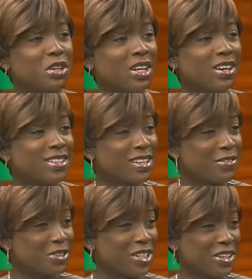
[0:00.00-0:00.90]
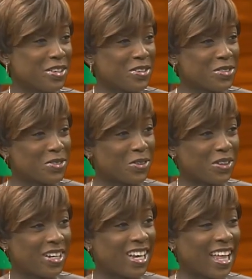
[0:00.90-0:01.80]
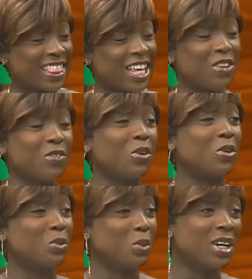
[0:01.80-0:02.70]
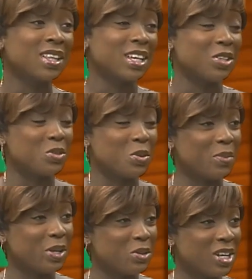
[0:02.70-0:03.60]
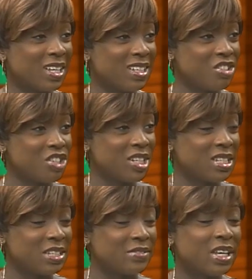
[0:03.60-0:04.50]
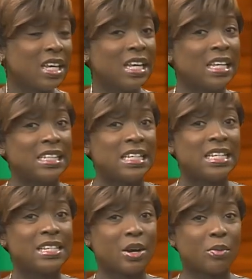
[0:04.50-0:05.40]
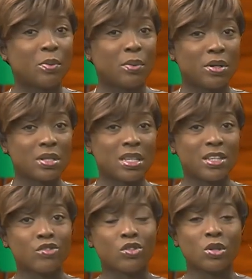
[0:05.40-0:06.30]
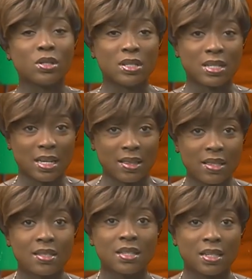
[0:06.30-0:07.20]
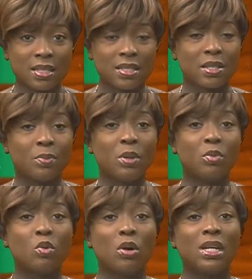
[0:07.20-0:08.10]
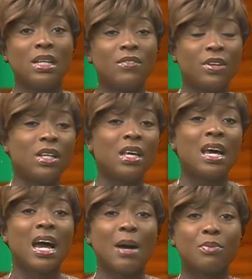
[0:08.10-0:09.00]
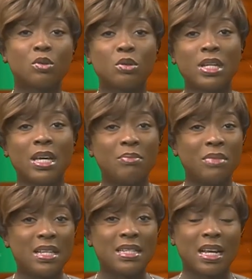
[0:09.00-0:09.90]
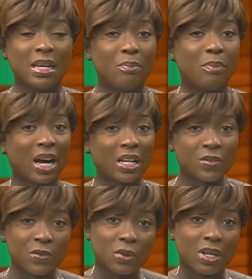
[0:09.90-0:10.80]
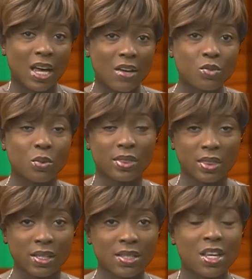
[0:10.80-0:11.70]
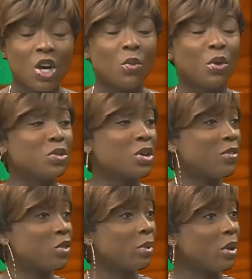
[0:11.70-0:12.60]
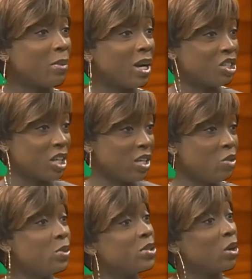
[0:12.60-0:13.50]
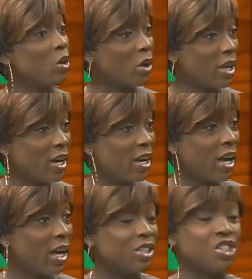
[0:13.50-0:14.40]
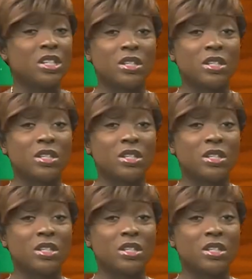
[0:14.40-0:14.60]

joining us and for sharing your story. And thank you for all the work that you do with Benola Initiative. Indeed, cerebral palsy is not a death sentence. There are people who are living absolutely amazing and impactful lives with this. We also have Tobiloba Ajayi, who is a lawyer, and